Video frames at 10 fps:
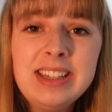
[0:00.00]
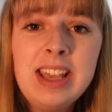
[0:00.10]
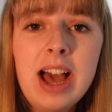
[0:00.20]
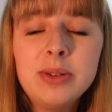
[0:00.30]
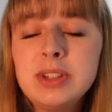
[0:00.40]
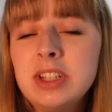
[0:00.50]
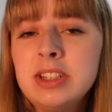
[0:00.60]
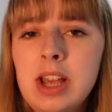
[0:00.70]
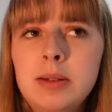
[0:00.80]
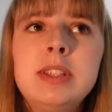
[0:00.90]
yeah, it was a good
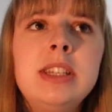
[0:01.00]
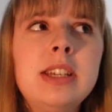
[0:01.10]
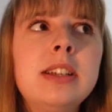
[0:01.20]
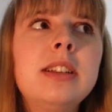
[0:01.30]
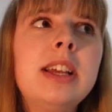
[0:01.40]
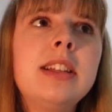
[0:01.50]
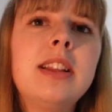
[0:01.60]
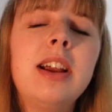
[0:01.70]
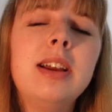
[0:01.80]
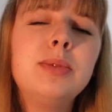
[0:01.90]
time. Seeing like
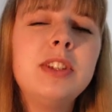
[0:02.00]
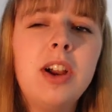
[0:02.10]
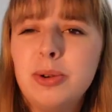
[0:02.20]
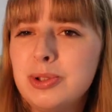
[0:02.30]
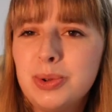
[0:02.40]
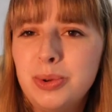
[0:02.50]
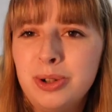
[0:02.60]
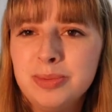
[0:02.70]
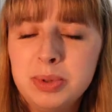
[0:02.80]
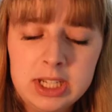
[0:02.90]
their MCR was
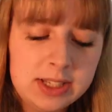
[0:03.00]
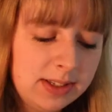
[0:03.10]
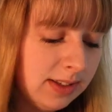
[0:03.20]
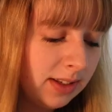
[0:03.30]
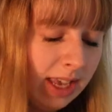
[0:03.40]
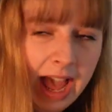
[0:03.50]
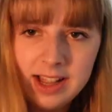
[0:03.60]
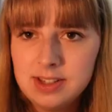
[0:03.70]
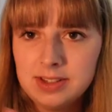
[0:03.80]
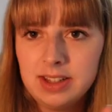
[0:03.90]
cool because
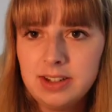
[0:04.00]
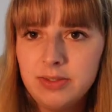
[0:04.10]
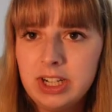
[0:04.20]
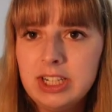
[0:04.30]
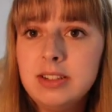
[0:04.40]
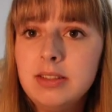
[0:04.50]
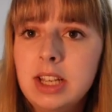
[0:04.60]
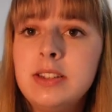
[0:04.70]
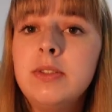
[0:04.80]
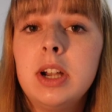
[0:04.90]
Cat's is like
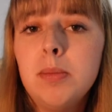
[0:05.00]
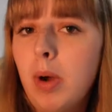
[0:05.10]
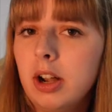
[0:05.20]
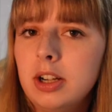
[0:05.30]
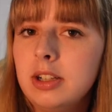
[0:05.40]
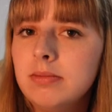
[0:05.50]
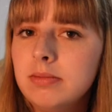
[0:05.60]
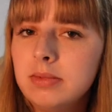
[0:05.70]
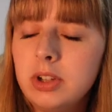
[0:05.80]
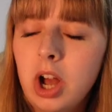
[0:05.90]
it's a very modern
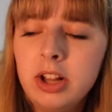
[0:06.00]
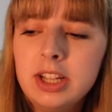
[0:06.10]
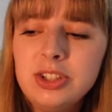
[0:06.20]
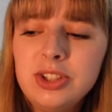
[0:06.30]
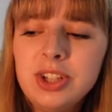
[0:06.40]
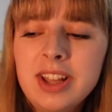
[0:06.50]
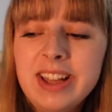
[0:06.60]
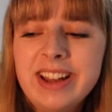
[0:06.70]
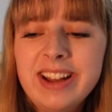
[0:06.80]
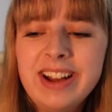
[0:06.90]
college.
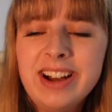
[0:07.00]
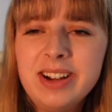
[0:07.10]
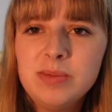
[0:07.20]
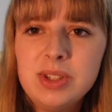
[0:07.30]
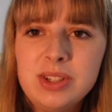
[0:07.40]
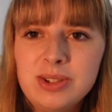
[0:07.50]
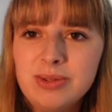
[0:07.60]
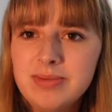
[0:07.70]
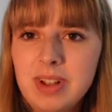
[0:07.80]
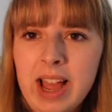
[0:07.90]

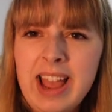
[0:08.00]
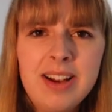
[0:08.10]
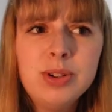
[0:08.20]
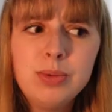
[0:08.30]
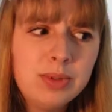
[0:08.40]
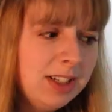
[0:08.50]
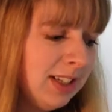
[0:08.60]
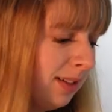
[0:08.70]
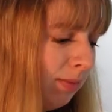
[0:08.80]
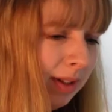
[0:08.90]
So I haven't
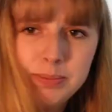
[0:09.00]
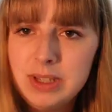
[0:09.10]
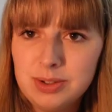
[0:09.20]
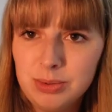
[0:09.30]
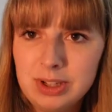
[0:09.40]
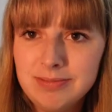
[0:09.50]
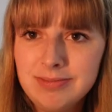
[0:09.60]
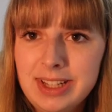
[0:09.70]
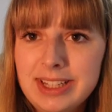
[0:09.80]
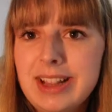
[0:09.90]
really like been to one
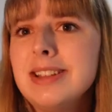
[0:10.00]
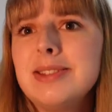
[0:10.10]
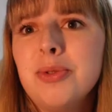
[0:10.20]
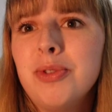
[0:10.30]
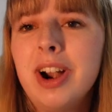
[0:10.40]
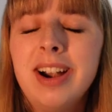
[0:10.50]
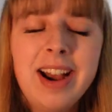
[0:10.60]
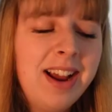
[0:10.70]
like that so far.